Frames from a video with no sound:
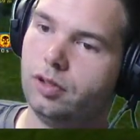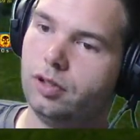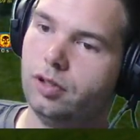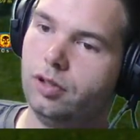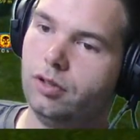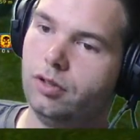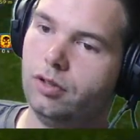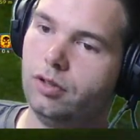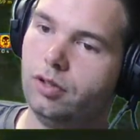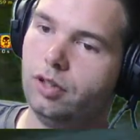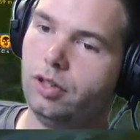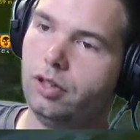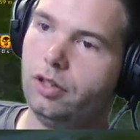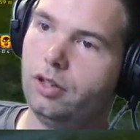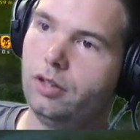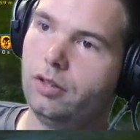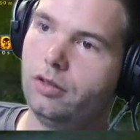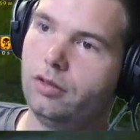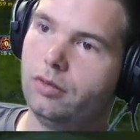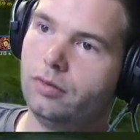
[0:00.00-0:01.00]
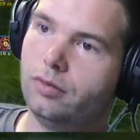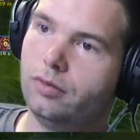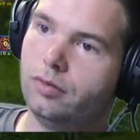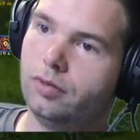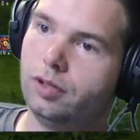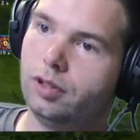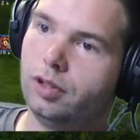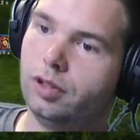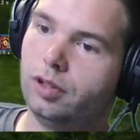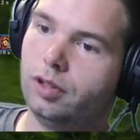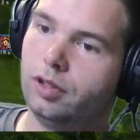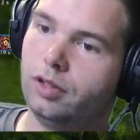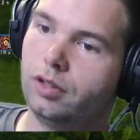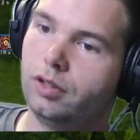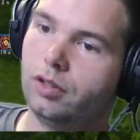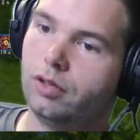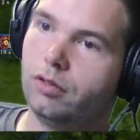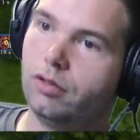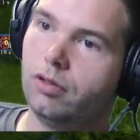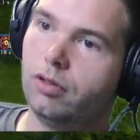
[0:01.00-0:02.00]
Coil.
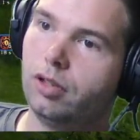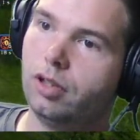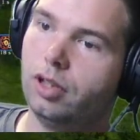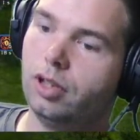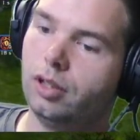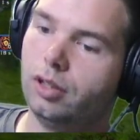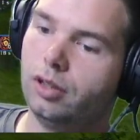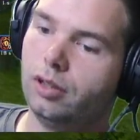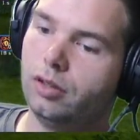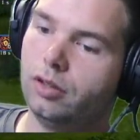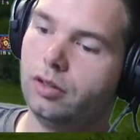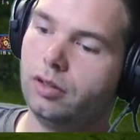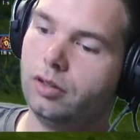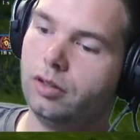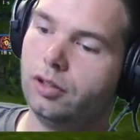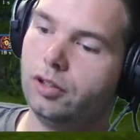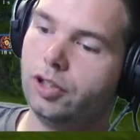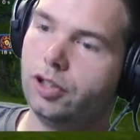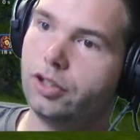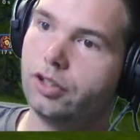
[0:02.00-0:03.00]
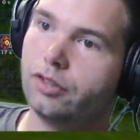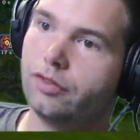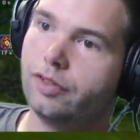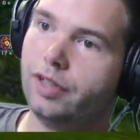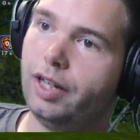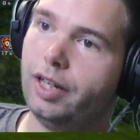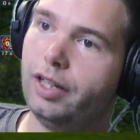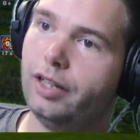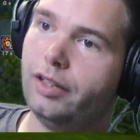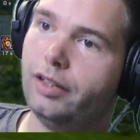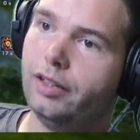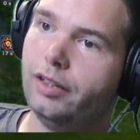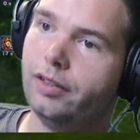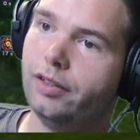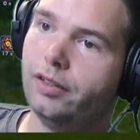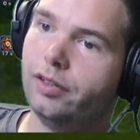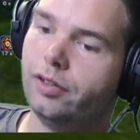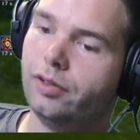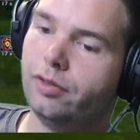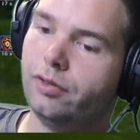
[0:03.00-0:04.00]
Coil. Change the vice.
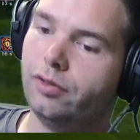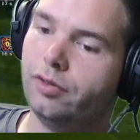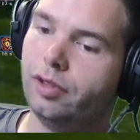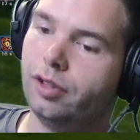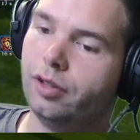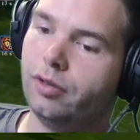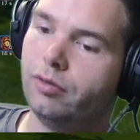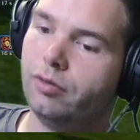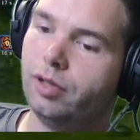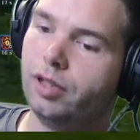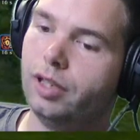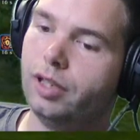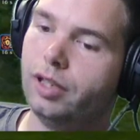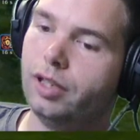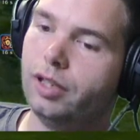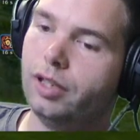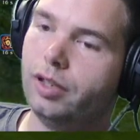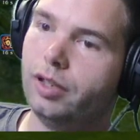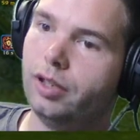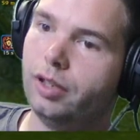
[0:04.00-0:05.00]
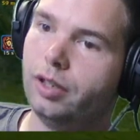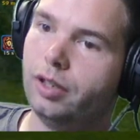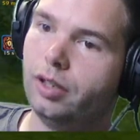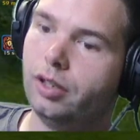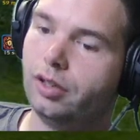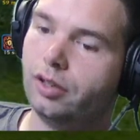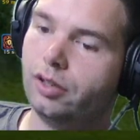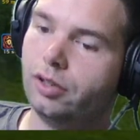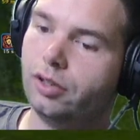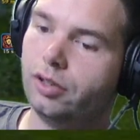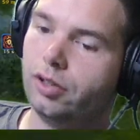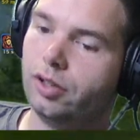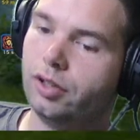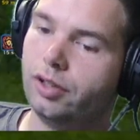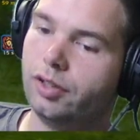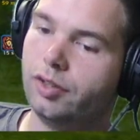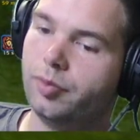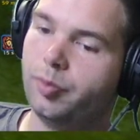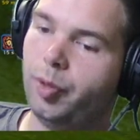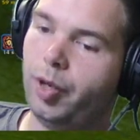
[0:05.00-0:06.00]
He's too far away. Stun
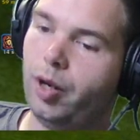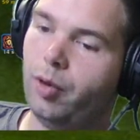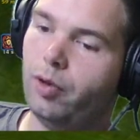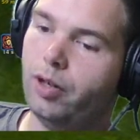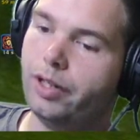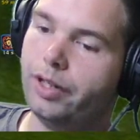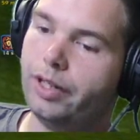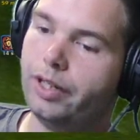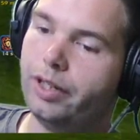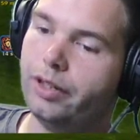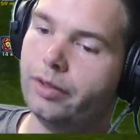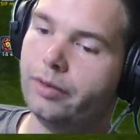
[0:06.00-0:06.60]
this paladin.